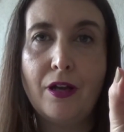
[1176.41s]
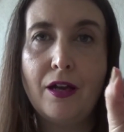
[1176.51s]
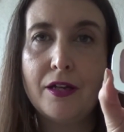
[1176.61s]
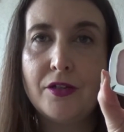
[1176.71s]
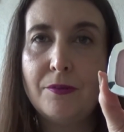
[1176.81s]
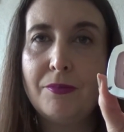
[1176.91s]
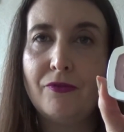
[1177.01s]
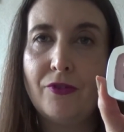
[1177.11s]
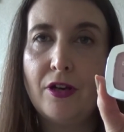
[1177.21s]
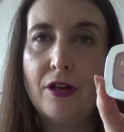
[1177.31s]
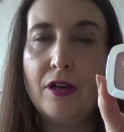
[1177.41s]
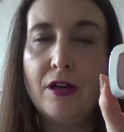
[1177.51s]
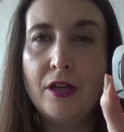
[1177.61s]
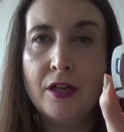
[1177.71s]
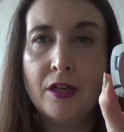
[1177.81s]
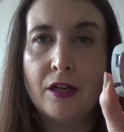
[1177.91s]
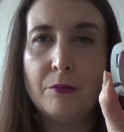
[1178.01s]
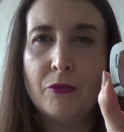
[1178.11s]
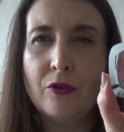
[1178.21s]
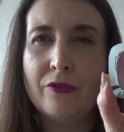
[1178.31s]
I do prefer
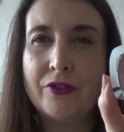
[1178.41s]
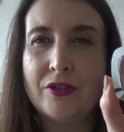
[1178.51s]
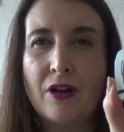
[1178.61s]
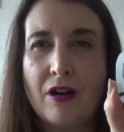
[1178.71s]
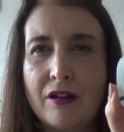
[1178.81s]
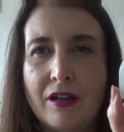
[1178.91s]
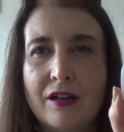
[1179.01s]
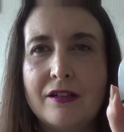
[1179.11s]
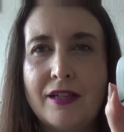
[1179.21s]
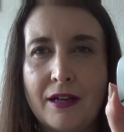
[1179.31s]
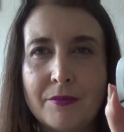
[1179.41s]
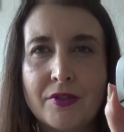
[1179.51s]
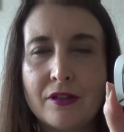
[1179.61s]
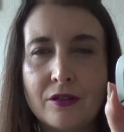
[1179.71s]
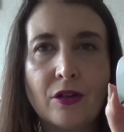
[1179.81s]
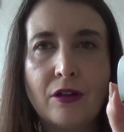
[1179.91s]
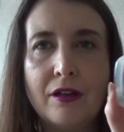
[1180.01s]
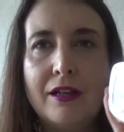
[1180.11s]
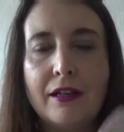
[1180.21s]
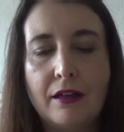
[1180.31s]
more of a darker damson
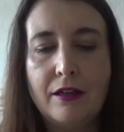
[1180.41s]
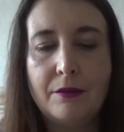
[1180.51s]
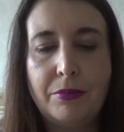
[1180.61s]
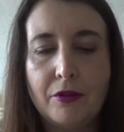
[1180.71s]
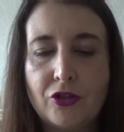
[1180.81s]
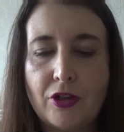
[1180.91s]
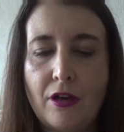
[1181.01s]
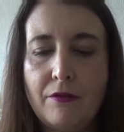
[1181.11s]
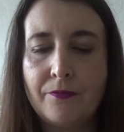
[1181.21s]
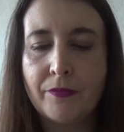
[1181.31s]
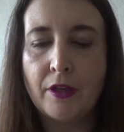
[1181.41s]
colour blusher